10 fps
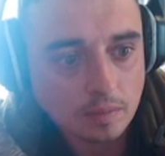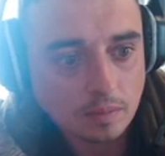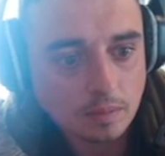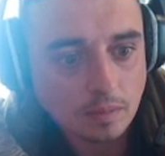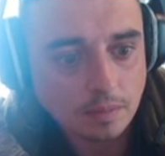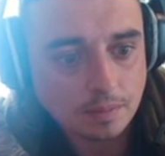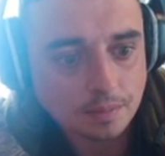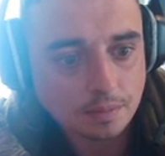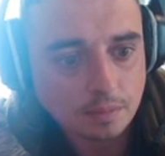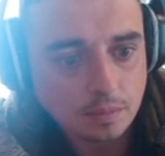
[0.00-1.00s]

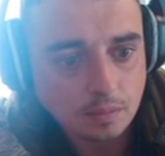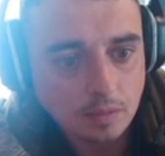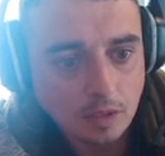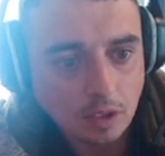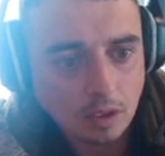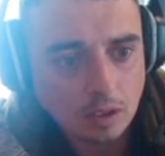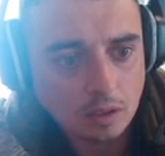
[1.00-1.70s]
[no speech]